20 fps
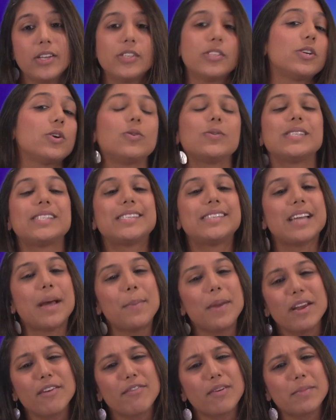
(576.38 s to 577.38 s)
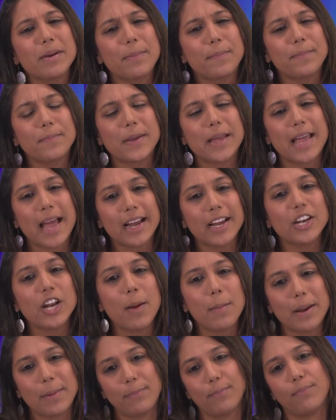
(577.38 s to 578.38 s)
So stemming from an
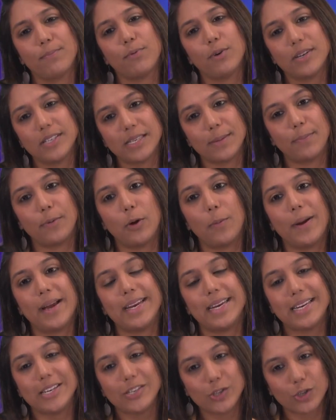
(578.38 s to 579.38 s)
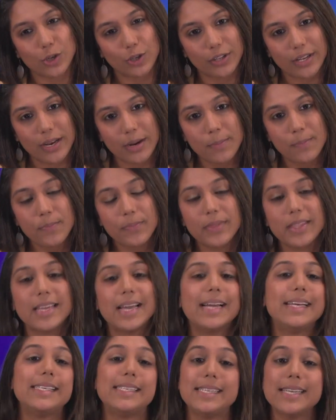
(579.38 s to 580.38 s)
economic principle by Easterlin,
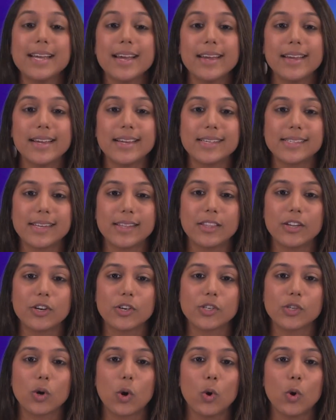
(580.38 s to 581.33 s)
the idea is that there's